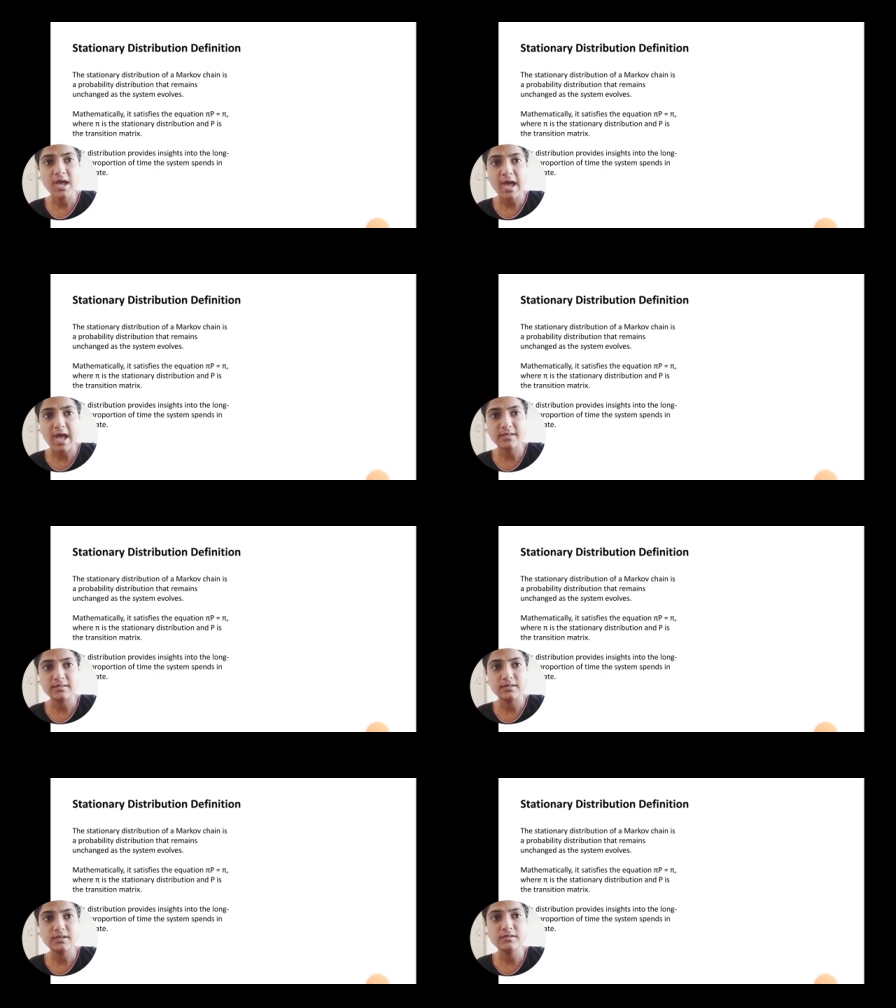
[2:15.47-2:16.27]
as
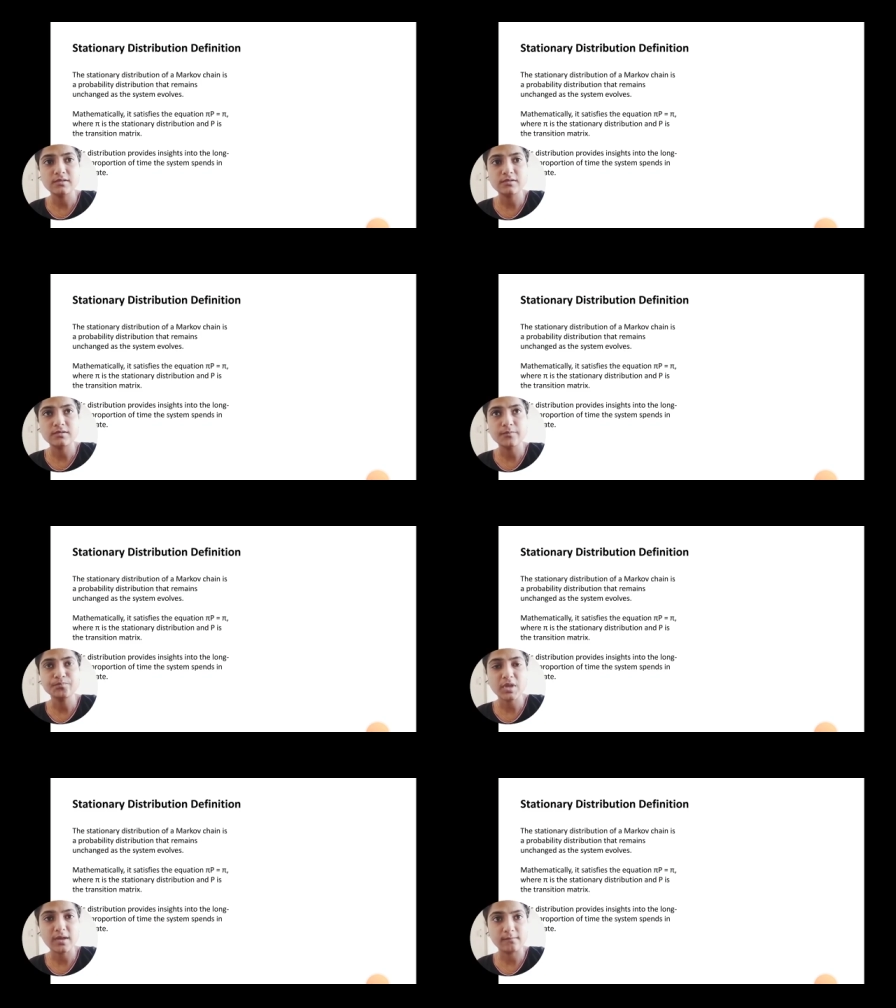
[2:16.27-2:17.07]
the system
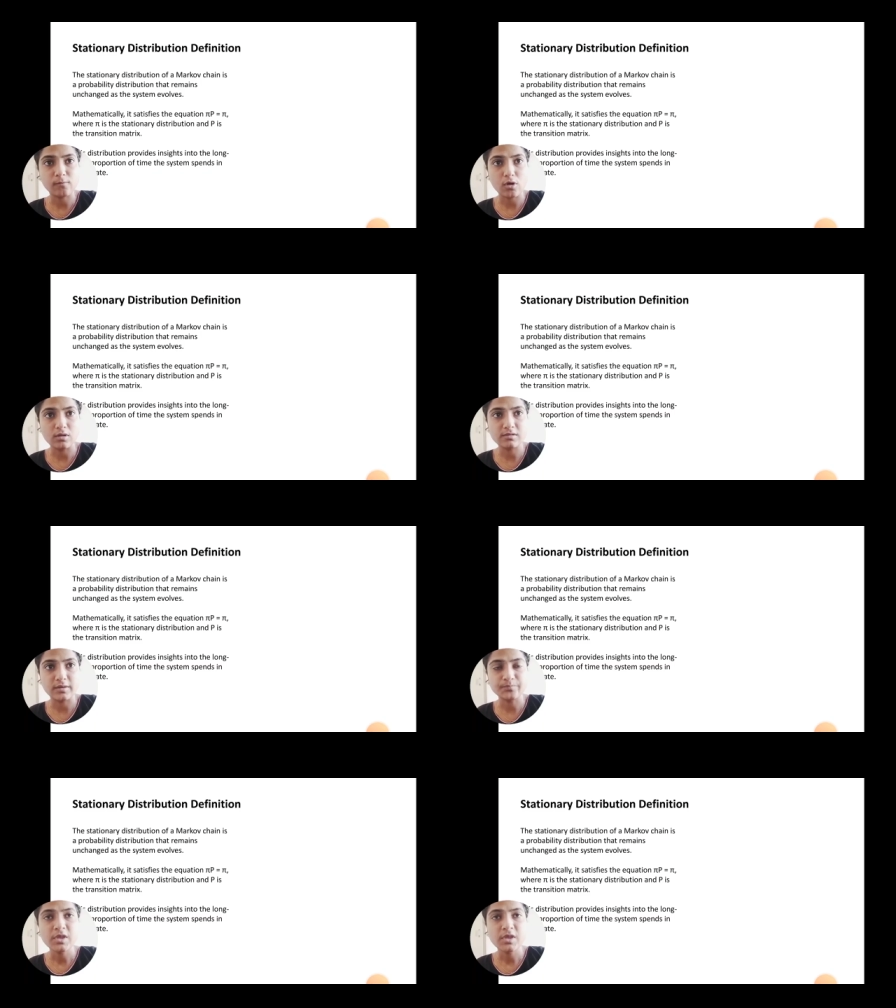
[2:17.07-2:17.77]
evolves.